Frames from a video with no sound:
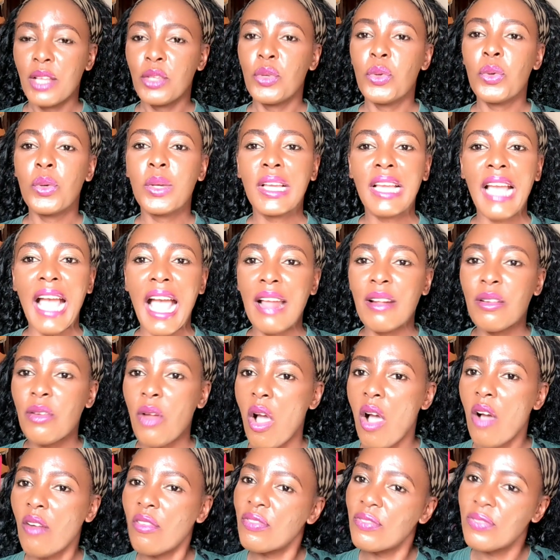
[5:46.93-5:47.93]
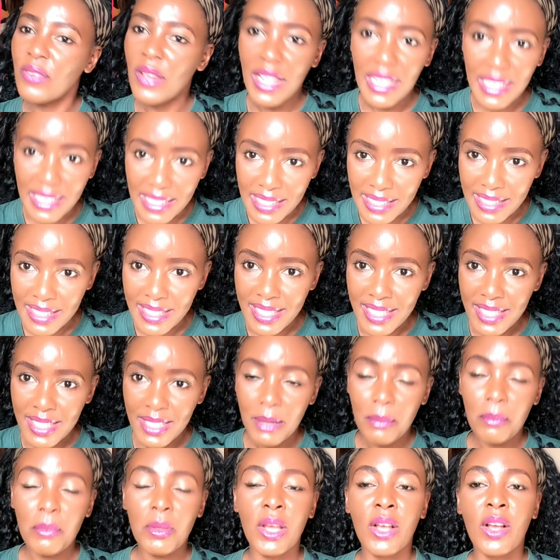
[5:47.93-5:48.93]
You cannot fail it,
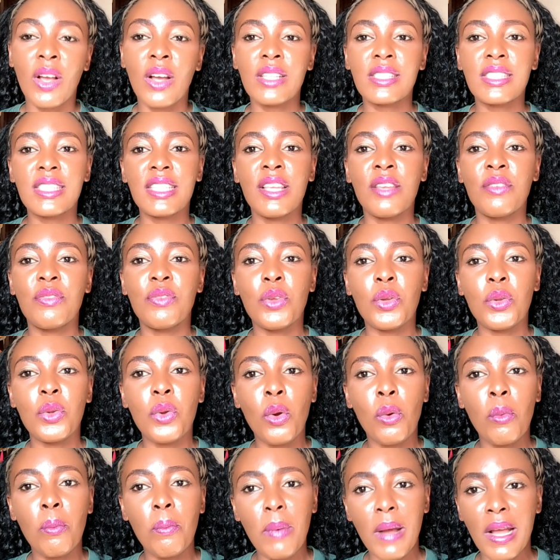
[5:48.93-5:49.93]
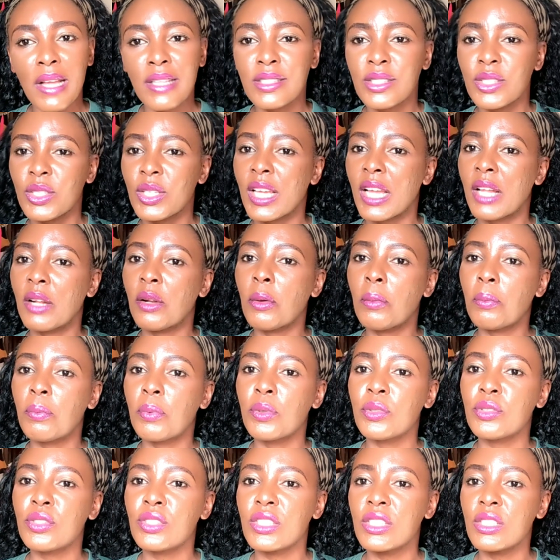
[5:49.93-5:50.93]
because if you don't pass, you cannot
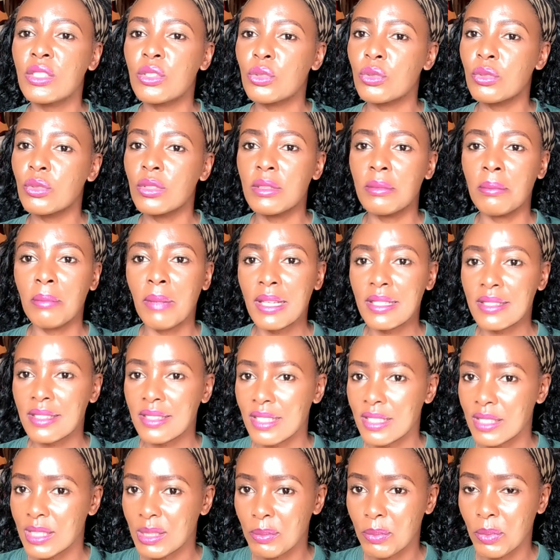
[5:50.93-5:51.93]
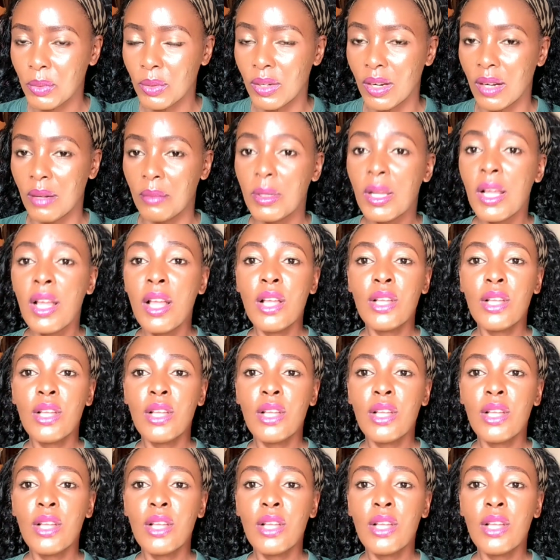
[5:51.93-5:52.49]
proceed to the master's program.